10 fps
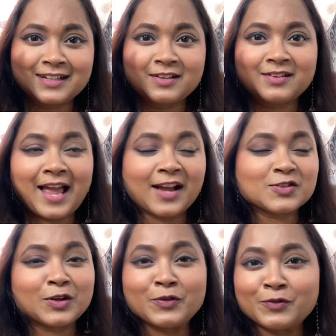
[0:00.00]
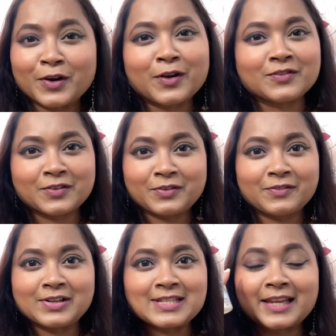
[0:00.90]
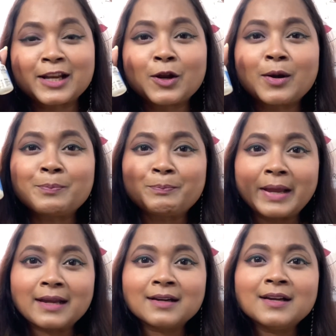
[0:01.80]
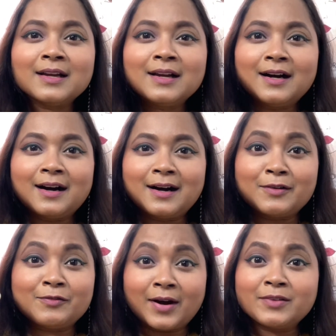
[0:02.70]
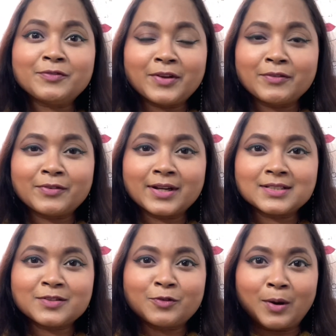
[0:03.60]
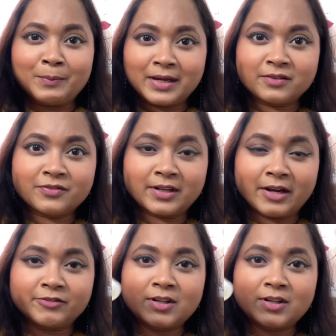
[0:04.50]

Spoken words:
actually one of the favorites. I cannot pick one favorite from Makeup Forever.